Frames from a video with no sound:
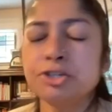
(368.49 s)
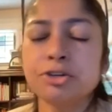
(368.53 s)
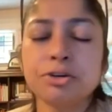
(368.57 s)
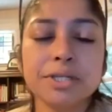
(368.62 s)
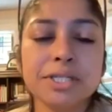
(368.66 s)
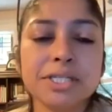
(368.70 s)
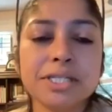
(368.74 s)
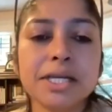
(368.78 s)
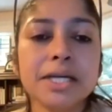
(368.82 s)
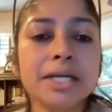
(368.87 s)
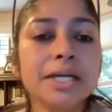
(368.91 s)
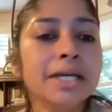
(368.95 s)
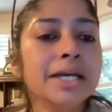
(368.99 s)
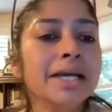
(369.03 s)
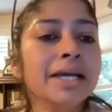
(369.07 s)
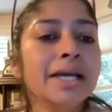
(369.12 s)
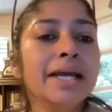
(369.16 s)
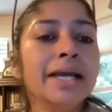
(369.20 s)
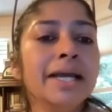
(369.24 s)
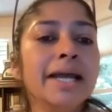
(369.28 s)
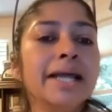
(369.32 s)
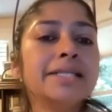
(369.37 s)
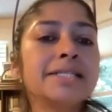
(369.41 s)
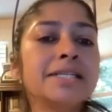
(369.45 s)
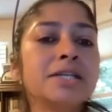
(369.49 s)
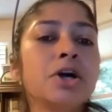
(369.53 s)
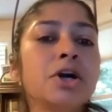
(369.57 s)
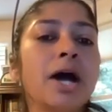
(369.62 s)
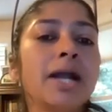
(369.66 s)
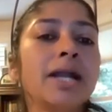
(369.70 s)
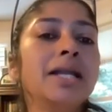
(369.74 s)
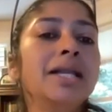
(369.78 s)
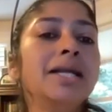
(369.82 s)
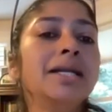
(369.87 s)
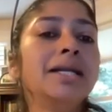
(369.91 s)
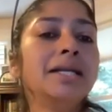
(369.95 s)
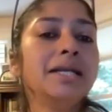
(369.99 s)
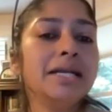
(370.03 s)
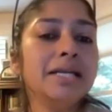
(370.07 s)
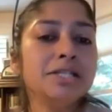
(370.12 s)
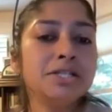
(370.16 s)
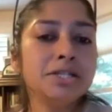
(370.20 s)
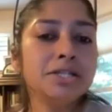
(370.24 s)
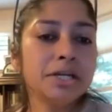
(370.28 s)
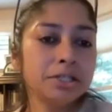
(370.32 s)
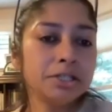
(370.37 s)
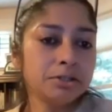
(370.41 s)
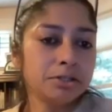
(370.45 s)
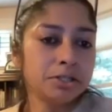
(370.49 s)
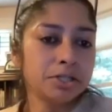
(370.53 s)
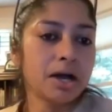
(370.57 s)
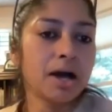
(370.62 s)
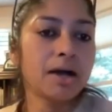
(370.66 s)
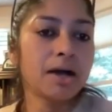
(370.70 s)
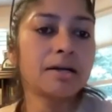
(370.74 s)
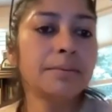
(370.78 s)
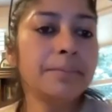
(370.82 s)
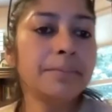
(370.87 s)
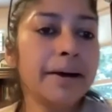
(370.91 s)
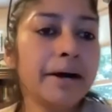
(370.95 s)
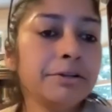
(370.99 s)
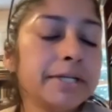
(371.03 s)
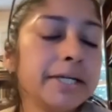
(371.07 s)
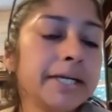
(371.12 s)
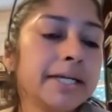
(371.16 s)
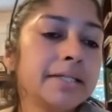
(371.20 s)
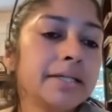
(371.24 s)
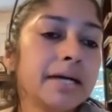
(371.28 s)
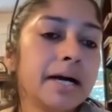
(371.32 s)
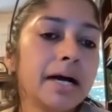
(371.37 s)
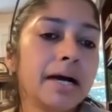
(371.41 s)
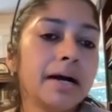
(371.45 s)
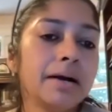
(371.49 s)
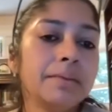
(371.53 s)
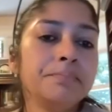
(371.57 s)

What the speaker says: So it's got a little easier to talk about it.